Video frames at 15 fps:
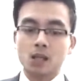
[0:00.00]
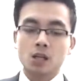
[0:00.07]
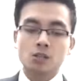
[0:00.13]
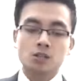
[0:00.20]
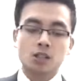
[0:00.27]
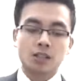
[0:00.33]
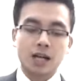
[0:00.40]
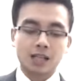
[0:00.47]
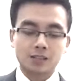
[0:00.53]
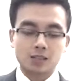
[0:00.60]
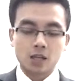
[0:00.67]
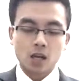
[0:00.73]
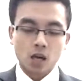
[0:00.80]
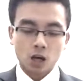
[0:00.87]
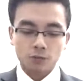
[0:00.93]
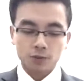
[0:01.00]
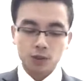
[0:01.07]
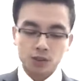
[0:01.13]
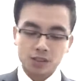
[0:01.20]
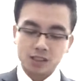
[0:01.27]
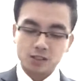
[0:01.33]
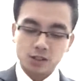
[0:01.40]
So that, of
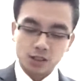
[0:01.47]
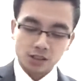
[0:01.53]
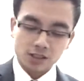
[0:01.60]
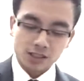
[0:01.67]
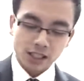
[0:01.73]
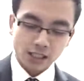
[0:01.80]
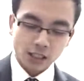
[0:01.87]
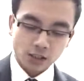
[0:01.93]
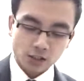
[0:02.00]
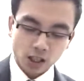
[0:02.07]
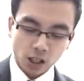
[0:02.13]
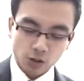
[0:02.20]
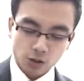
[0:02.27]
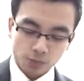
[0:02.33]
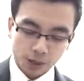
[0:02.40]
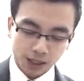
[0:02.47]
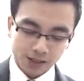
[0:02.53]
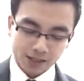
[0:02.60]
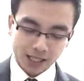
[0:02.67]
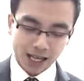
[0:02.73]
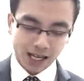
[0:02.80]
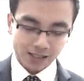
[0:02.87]
course, as you can see, the total balance
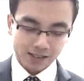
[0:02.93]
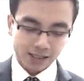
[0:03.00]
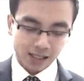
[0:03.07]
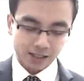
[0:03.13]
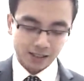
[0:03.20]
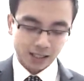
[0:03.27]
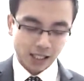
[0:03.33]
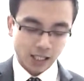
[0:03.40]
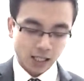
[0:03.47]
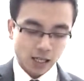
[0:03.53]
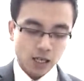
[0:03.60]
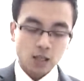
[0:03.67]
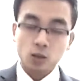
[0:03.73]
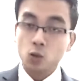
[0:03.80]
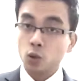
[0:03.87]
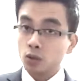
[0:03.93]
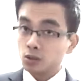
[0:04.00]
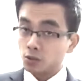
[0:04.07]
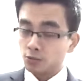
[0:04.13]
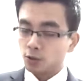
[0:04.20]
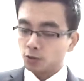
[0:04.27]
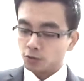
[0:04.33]
as at the
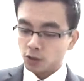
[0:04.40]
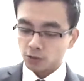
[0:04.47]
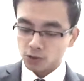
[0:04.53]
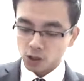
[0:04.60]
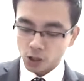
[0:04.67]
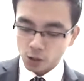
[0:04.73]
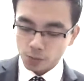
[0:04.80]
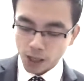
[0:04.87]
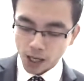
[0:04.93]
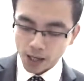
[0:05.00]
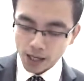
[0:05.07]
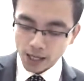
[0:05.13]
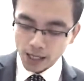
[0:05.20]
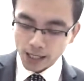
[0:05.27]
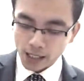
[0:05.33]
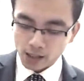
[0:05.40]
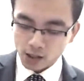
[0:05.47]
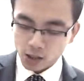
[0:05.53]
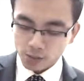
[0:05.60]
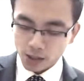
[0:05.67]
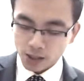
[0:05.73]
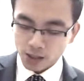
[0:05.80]
24th of October is
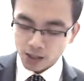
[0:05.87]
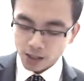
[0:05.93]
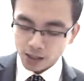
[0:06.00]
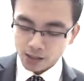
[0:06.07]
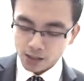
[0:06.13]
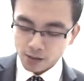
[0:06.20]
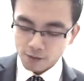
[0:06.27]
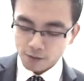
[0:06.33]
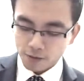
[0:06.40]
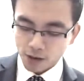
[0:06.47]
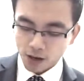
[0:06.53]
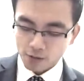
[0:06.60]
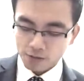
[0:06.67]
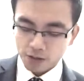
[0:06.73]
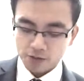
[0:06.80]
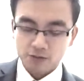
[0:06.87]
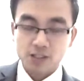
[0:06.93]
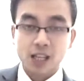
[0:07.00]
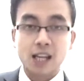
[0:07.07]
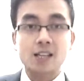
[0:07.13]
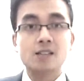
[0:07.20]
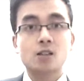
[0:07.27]
to be
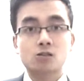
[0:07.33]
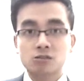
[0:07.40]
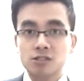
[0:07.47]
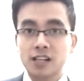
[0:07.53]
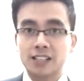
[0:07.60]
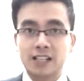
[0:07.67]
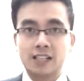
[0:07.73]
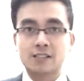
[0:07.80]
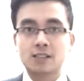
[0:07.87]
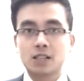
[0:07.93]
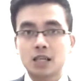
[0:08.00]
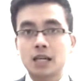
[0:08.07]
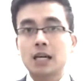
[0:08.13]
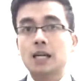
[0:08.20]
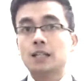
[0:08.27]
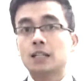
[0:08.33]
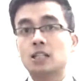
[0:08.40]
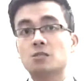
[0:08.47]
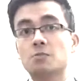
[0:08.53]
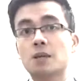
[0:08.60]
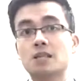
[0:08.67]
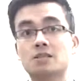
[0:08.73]
19,550 credit.
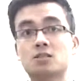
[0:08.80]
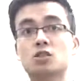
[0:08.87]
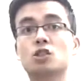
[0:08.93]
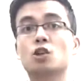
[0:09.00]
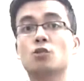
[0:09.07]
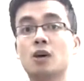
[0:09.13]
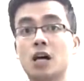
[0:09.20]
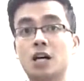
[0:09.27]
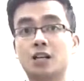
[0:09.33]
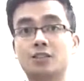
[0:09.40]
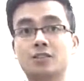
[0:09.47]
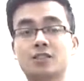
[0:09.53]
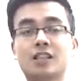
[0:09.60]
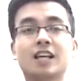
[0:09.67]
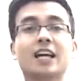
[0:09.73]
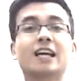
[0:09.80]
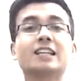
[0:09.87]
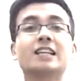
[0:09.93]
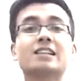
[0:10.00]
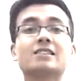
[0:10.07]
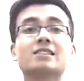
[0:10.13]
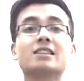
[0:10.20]
This means to us, it
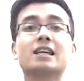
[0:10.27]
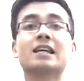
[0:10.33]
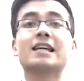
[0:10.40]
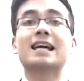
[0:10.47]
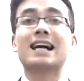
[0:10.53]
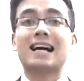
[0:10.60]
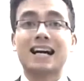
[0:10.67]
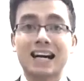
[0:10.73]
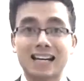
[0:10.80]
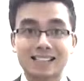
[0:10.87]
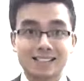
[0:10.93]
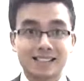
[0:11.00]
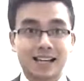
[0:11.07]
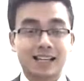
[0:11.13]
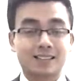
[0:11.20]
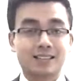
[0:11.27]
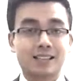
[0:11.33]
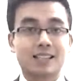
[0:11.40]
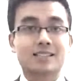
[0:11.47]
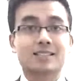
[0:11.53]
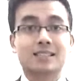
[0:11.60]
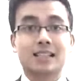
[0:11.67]
is the asset,
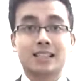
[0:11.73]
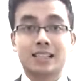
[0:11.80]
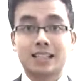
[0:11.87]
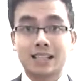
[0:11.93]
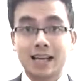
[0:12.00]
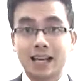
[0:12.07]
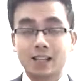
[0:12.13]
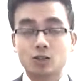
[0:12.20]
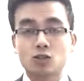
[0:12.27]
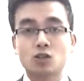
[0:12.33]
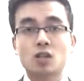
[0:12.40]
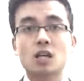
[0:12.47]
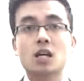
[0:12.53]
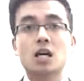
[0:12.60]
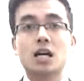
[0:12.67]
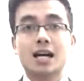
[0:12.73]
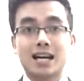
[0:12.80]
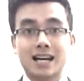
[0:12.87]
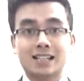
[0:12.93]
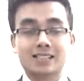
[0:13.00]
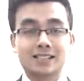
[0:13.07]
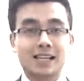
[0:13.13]
is the cash
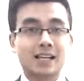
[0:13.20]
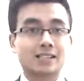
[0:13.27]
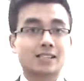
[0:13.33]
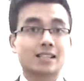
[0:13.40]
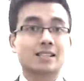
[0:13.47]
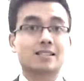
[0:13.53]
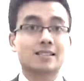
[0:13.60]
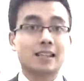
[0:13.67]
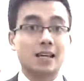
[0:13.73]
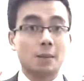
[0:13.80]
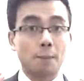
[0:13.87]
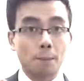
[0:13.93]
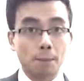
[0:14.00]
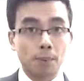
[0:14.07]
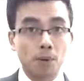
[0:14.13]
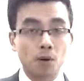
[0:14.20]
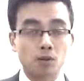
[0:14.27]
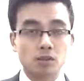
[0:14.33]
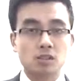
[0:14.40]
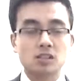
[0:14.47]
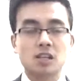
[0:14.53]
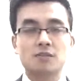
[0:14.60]
asset, is the
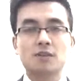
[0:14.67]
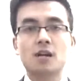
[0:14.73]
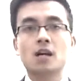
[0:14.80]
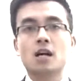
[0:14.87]
positive